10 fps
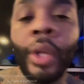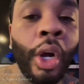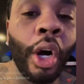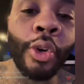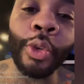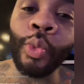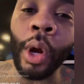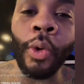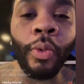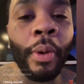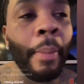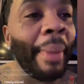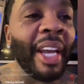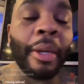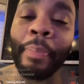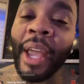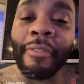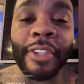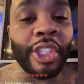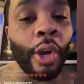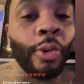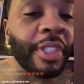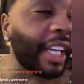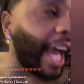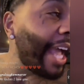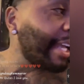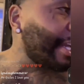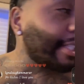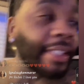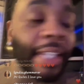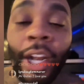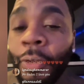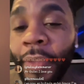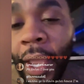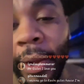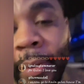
On the road, back to back for shows, and I ain't get a cent off that.